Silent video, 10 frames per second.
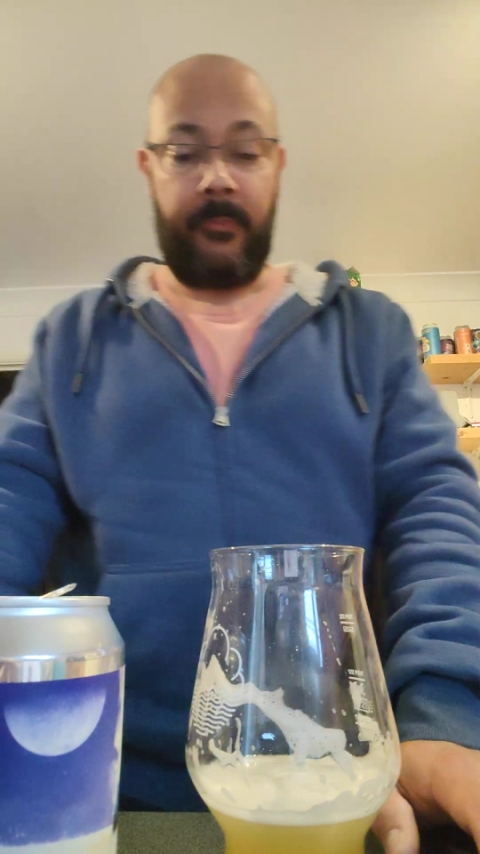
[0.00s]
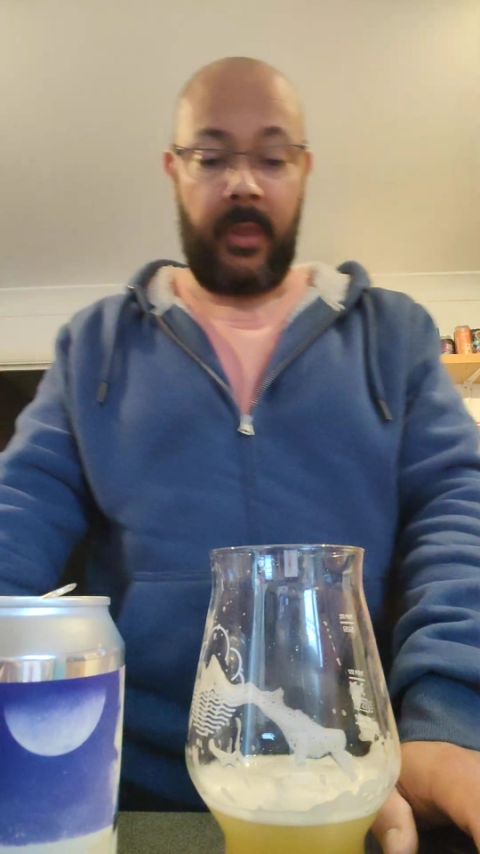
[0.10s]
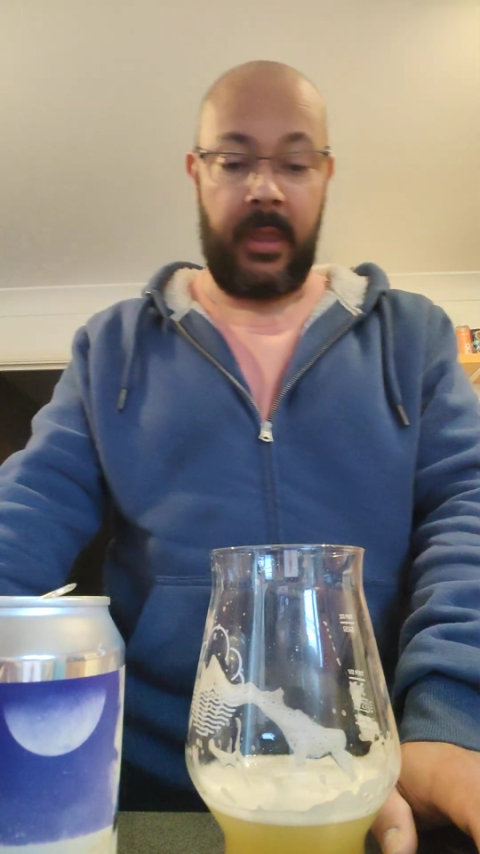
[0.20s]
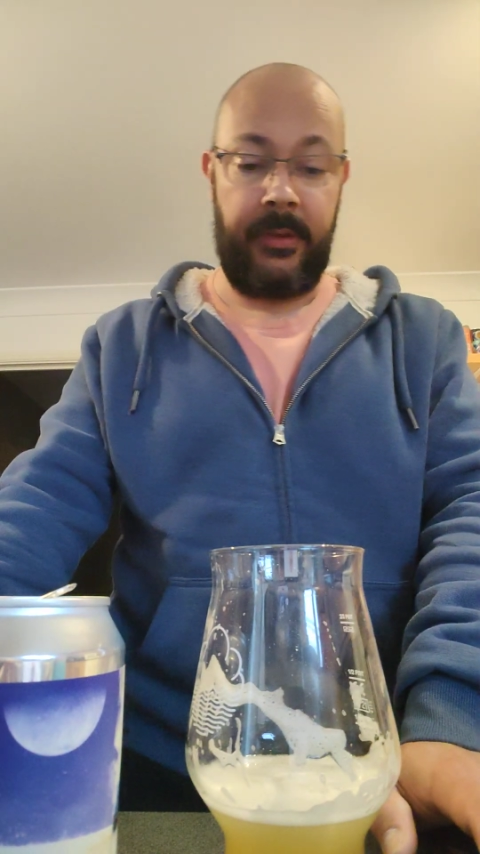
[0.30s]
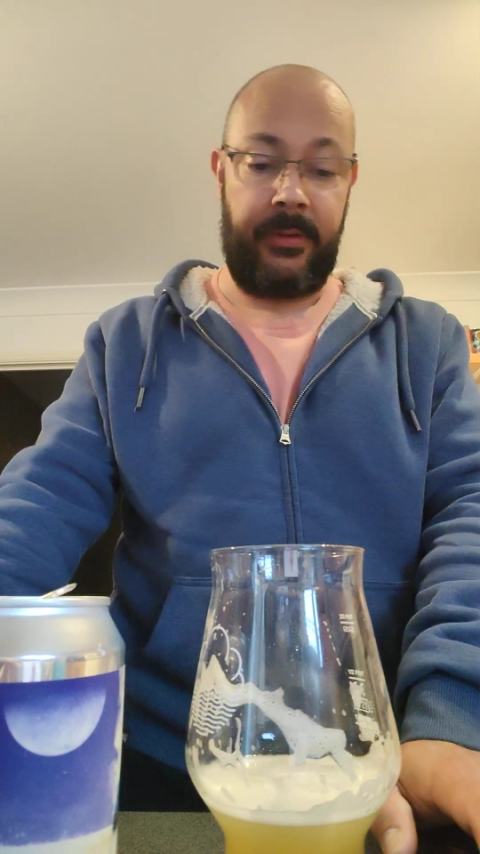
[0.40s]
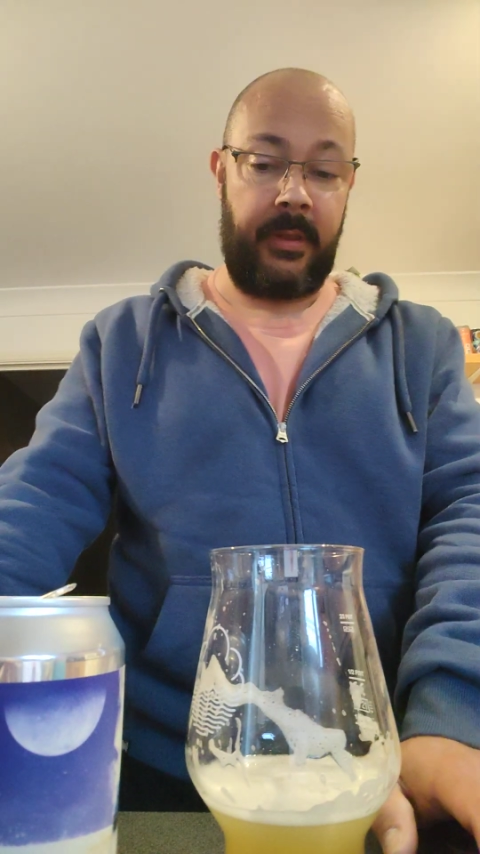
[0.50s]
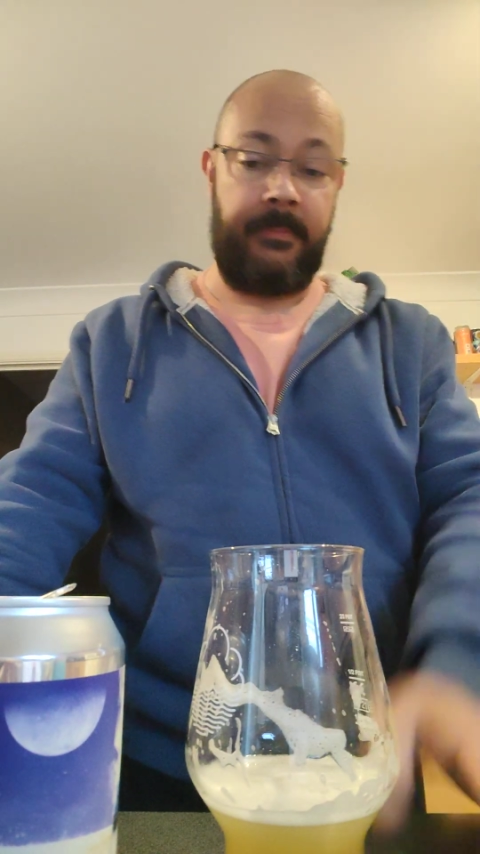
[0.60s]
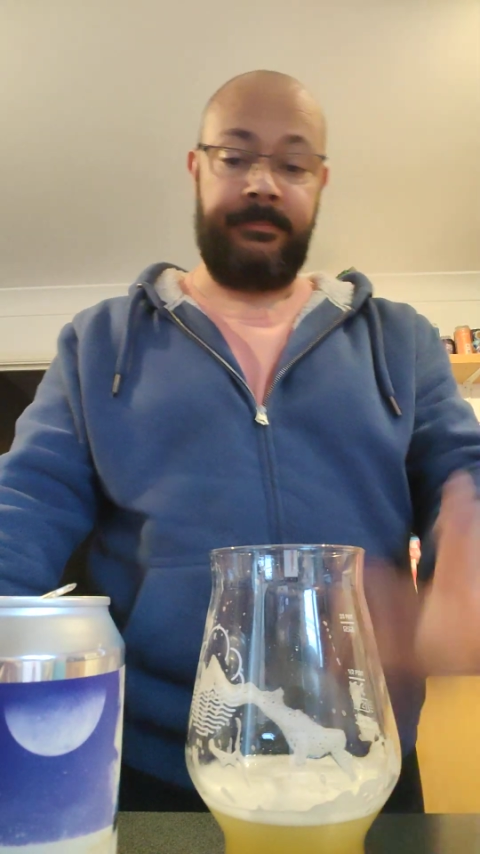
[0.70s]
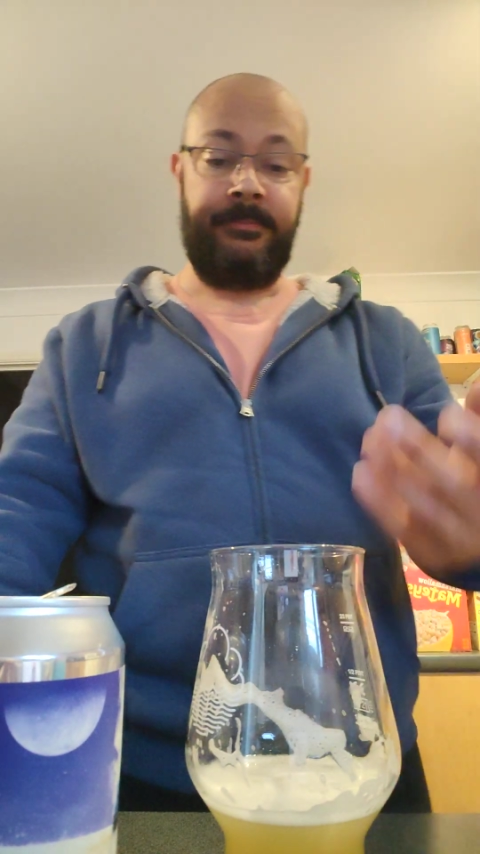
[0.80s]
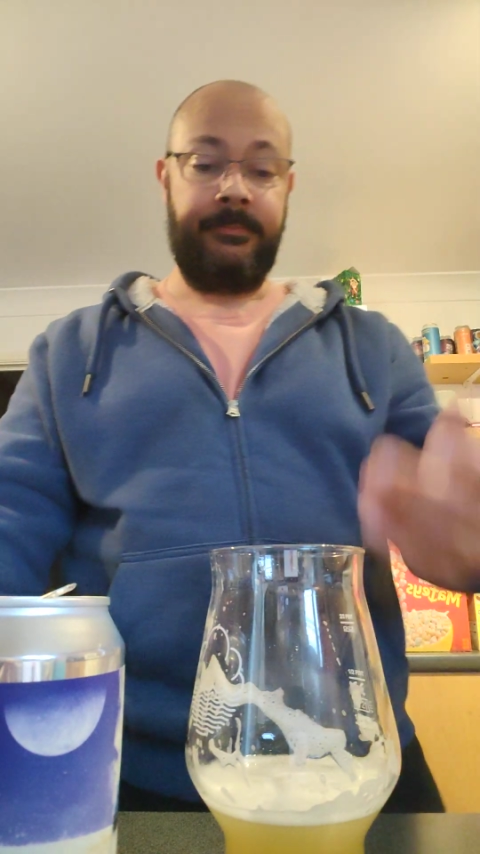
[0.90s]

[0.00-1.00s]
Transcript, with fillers: Uh, it's um,